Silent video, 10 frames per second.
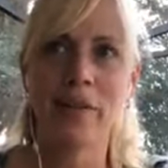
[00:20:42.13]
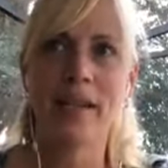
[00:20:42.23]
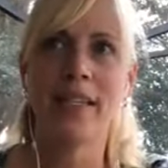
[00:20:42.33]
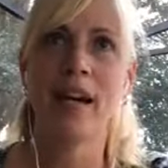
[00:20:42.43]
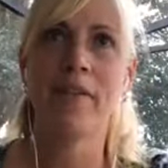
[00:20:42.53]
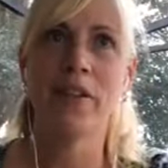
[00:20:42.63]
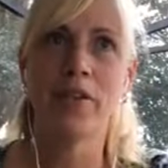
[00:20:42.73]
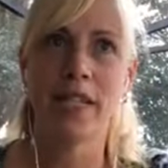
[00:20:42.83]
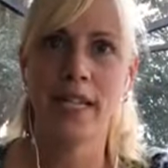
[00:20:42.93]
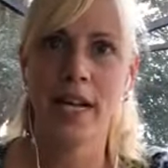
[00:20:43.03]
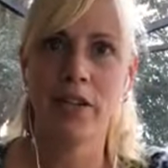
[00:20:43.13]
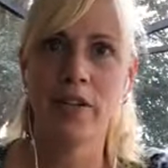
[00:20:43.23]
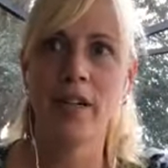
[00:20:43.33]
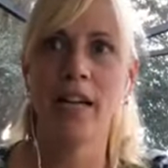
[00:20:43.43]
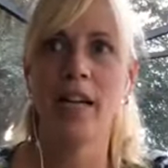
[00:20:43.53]
myself and used the TENS
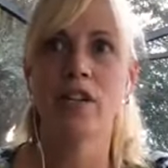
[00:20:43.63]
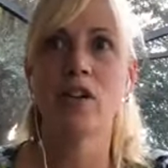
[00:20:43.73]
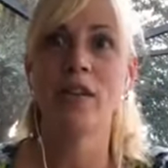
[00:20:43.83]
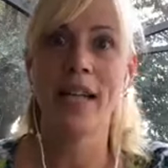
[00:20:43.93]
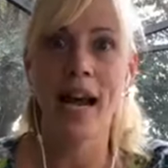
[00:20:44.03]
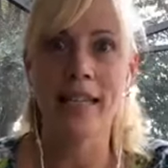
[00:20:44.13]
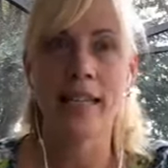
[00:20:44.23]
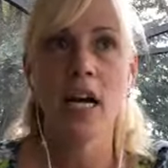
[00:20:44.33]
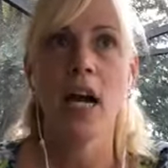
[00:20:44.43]
unit. And so, yes.